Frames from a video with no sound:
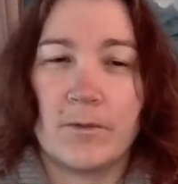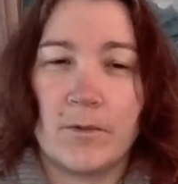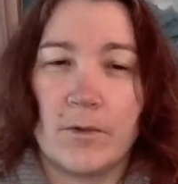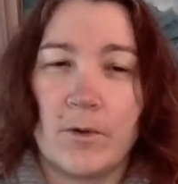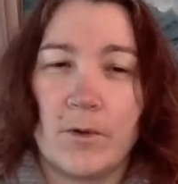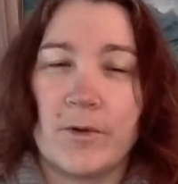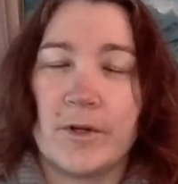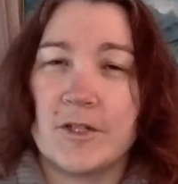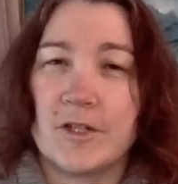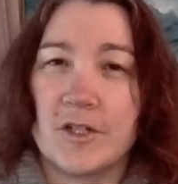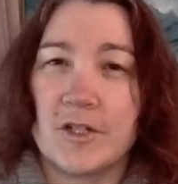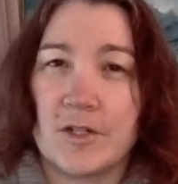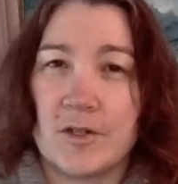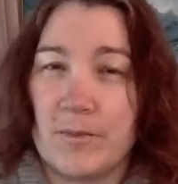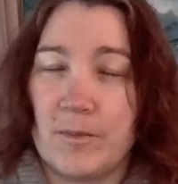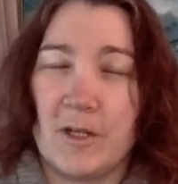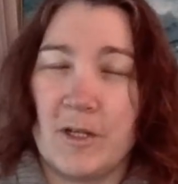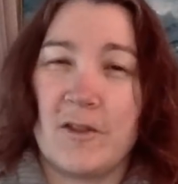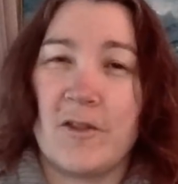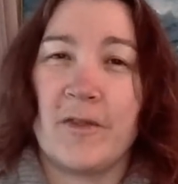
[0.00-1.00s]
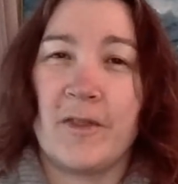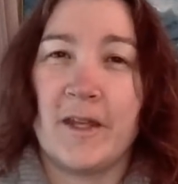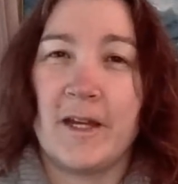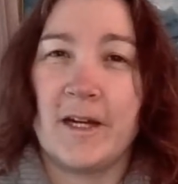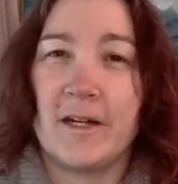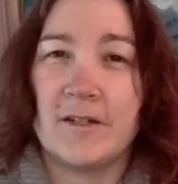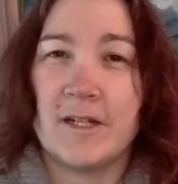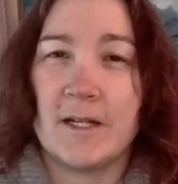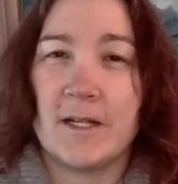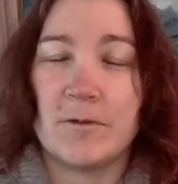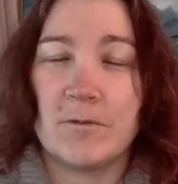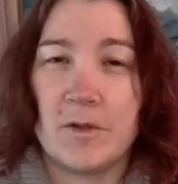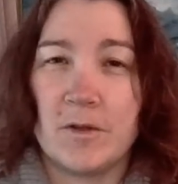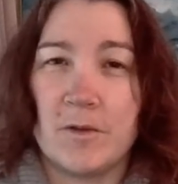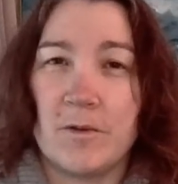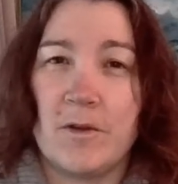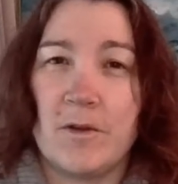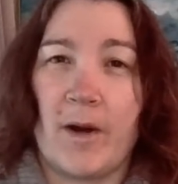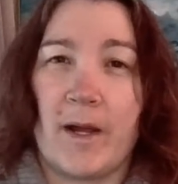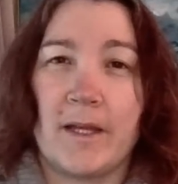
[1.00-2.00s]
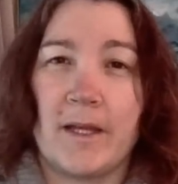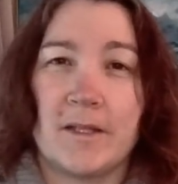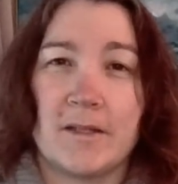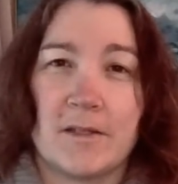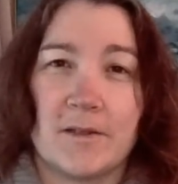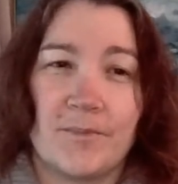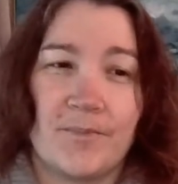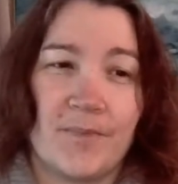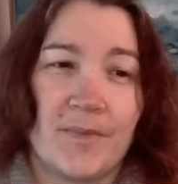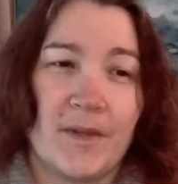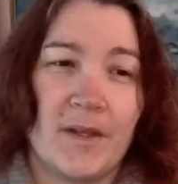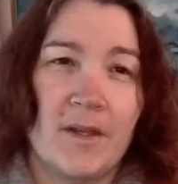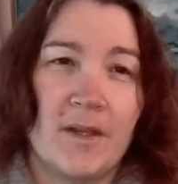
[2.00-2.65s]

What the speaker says: orange button there down to the right